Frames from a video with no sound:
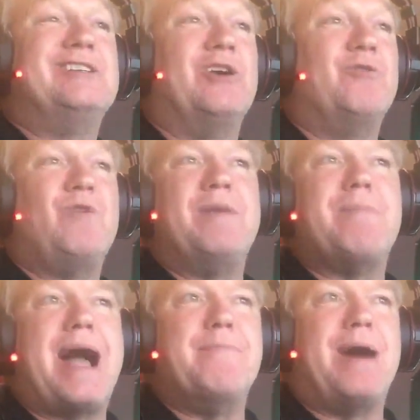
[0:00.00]
So
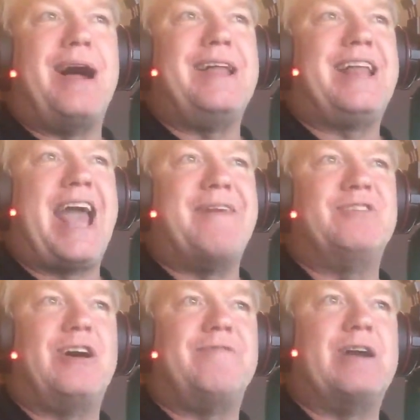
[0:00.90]
in my mind,
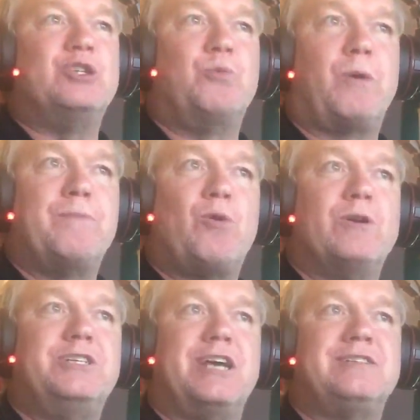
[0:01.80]
Kavanaugh, our Supreme
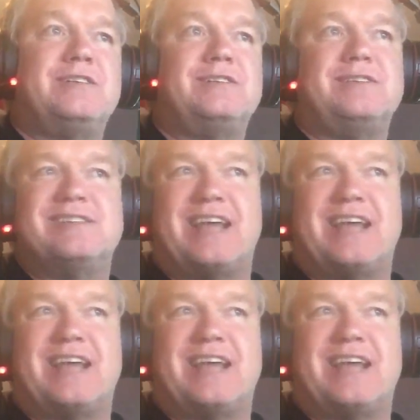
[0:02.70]
Court justice,